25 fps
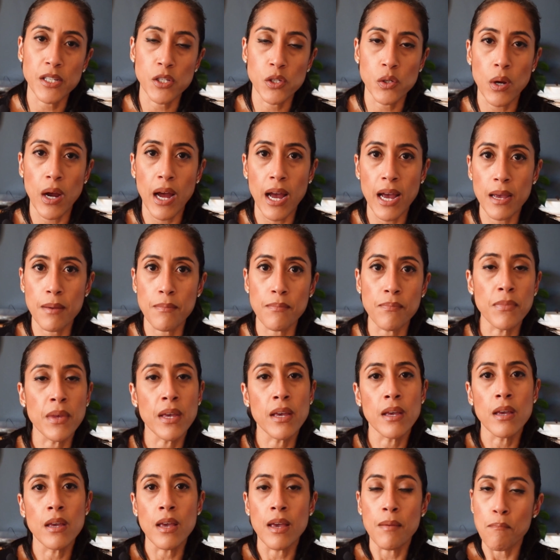So I'm
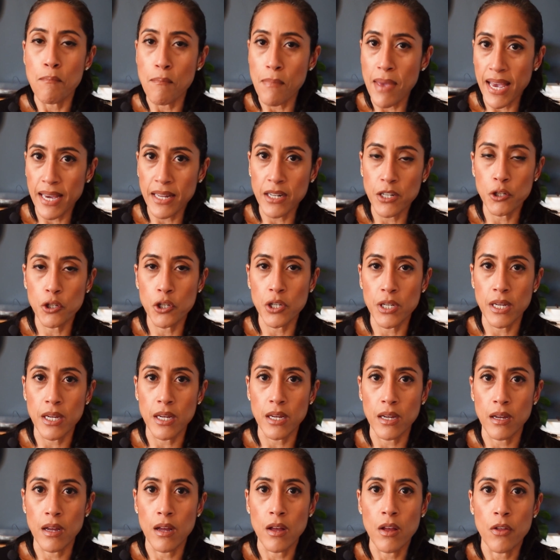
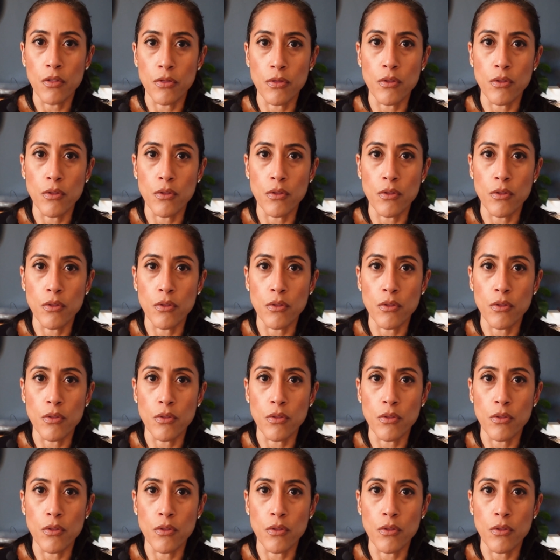managing